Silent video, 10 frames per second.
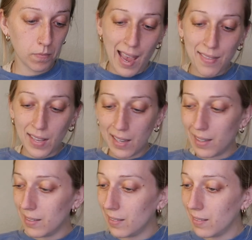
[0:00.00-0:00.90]
And
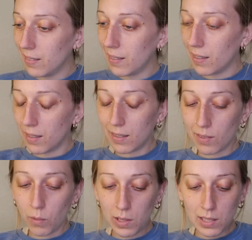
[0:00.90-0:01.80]
then
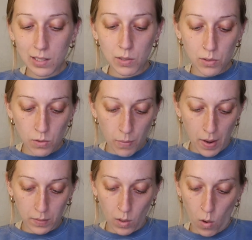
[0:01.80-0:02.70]
what to do
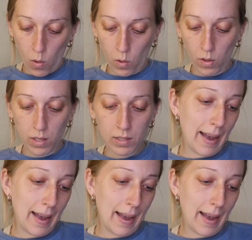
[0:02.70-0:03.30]
about the hole.